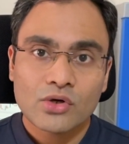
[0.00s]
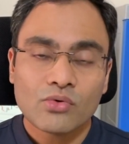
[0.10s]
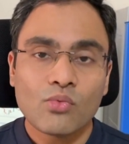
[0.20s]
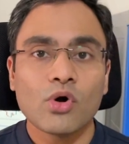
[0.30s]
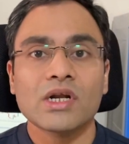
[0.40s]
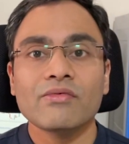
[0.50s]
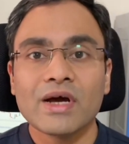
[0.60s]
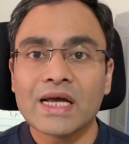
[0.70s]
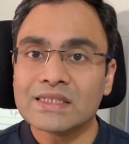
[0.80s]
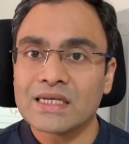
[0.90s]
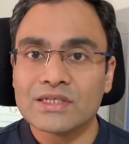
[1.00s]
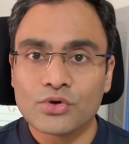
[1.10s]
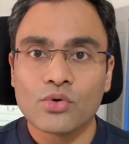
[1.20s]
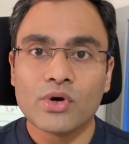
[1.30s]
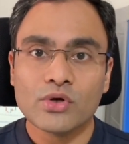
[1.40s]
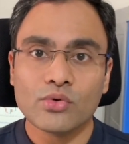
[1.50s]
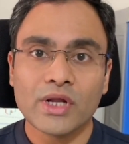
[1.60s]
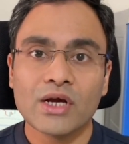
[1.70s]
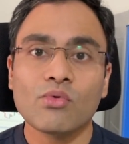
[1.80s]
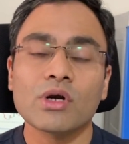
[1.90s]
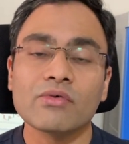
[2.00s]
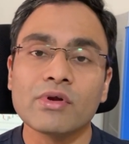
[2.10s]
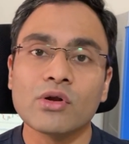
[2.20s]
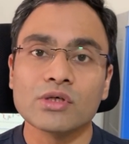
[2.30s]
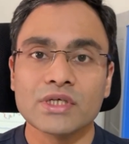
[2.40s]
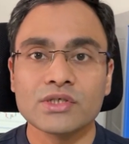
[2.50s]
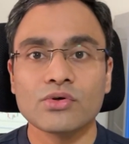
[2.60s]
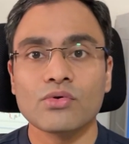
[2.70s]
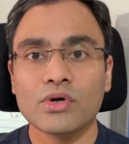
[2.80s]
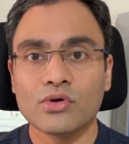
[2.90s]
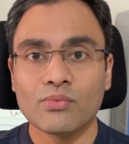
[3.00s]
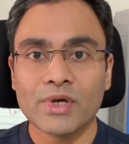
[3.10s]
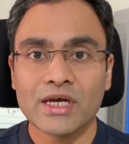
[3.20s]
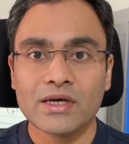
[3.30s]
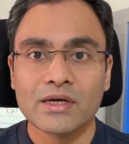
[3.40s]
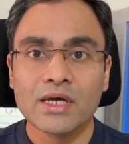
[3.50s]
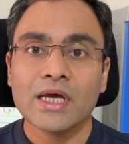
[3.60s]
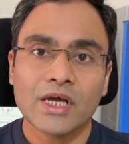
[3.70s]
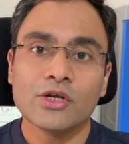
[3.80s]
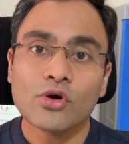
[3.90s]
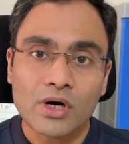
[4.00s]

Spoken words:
Whatever SLs you're going to take, whatever losses you're going to make in your